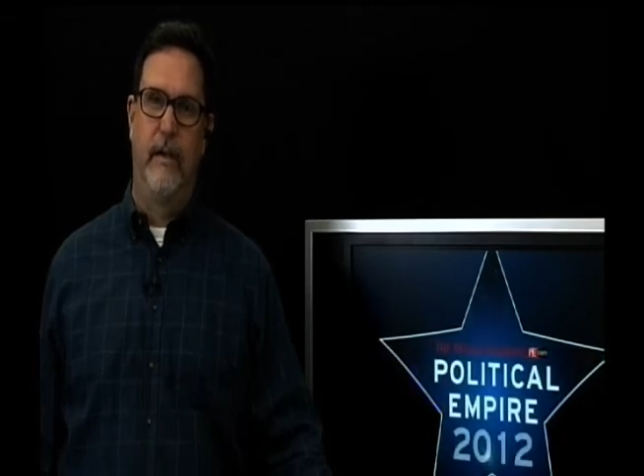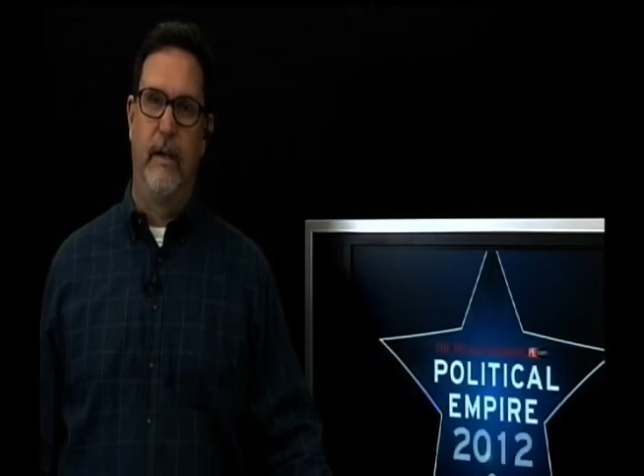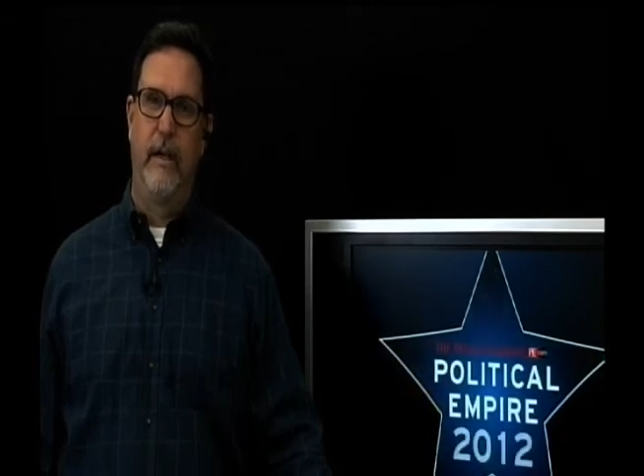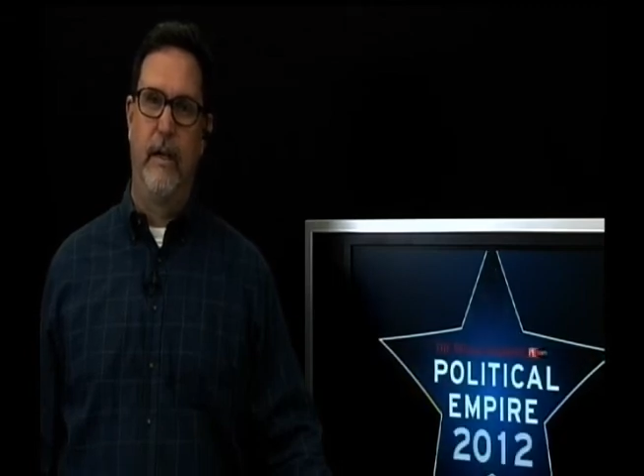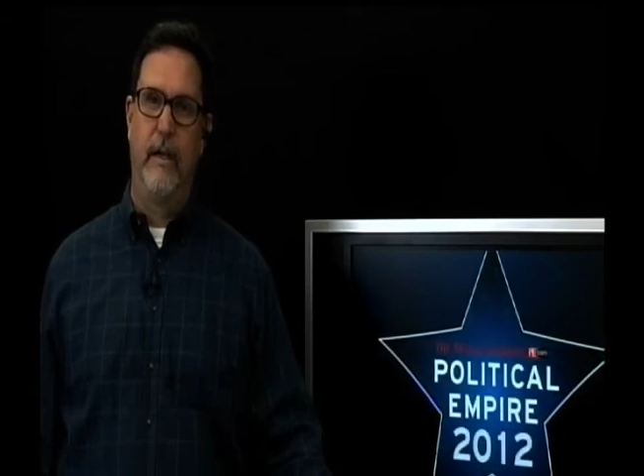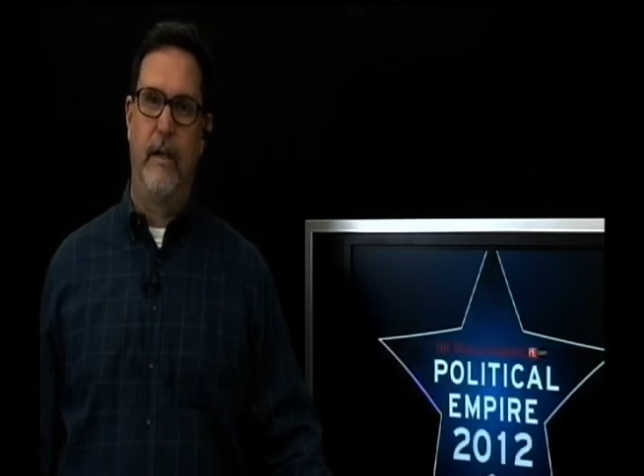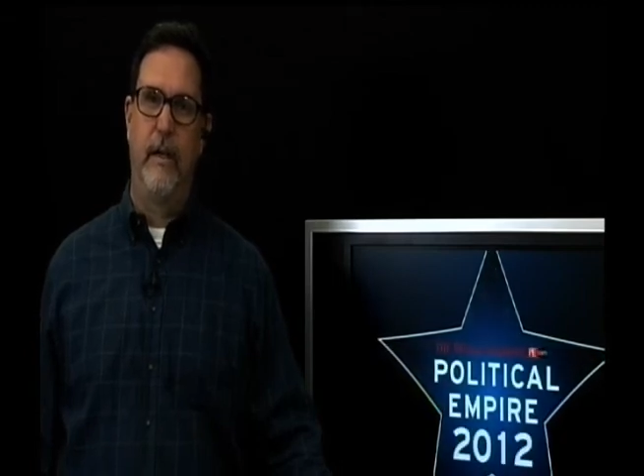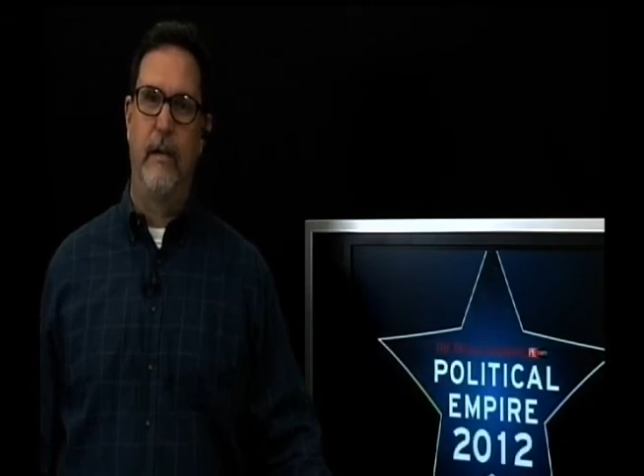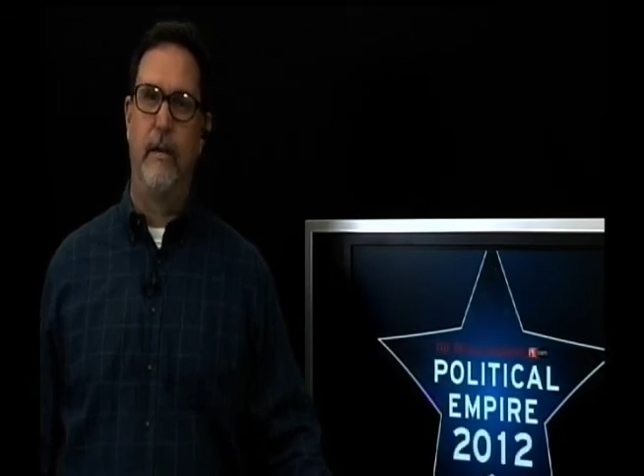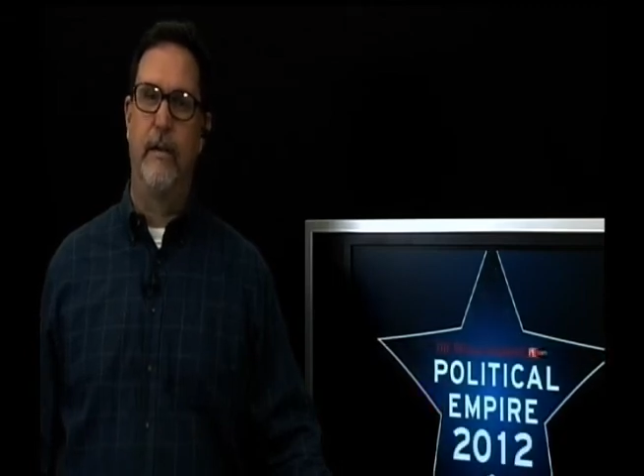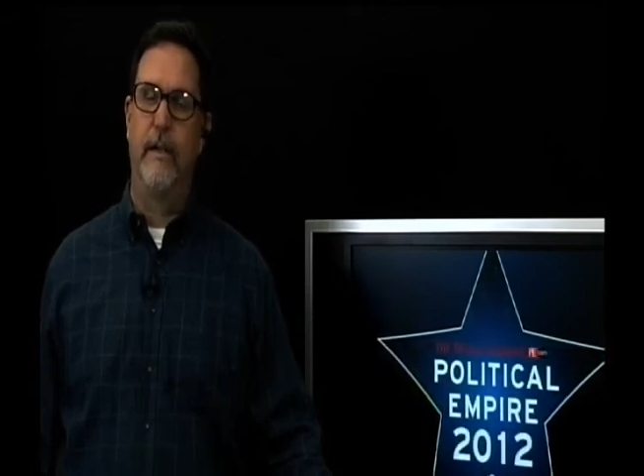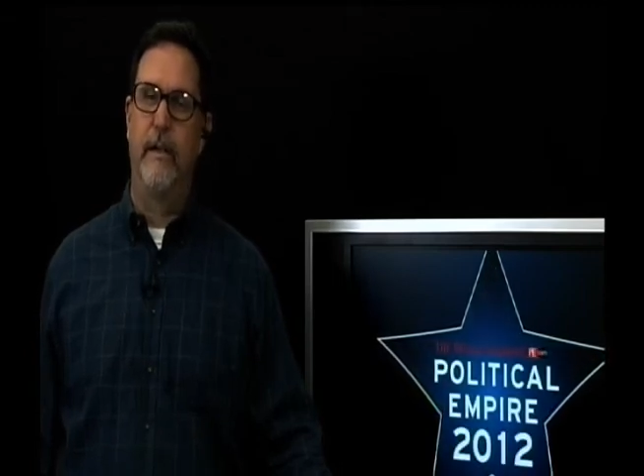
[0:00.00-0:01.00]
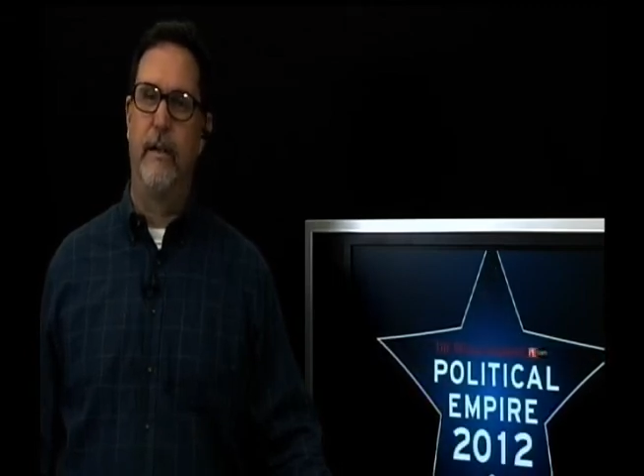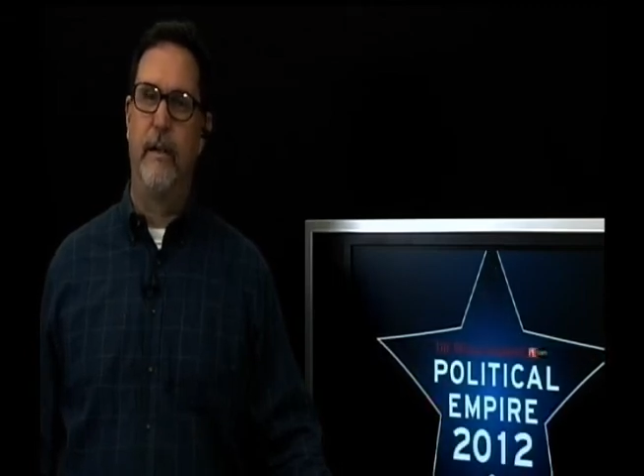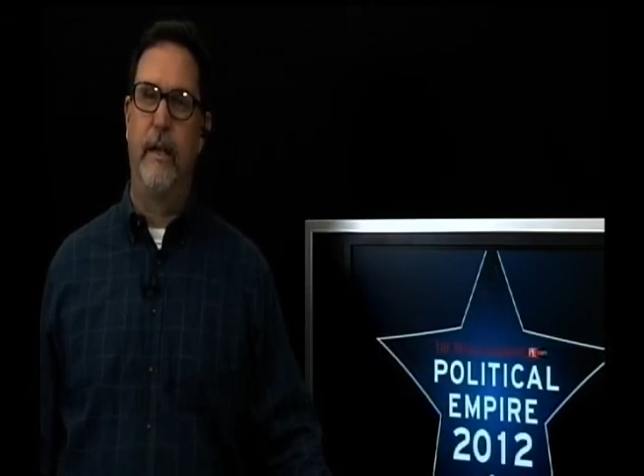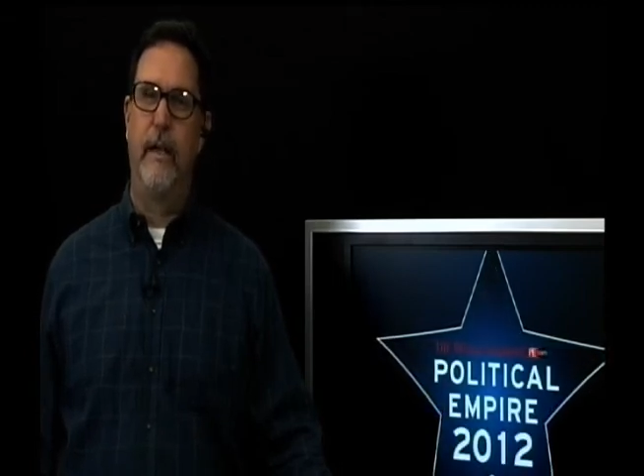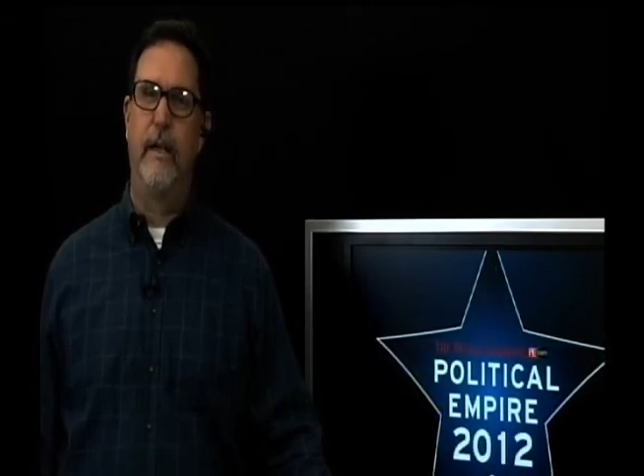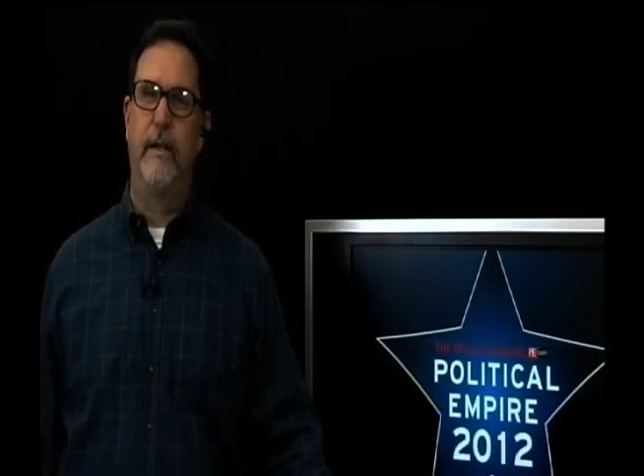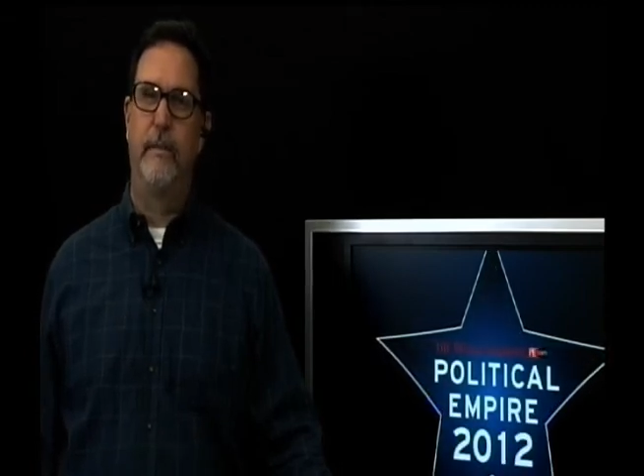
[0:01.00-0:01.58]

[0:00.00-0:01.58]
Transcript: And I know that he has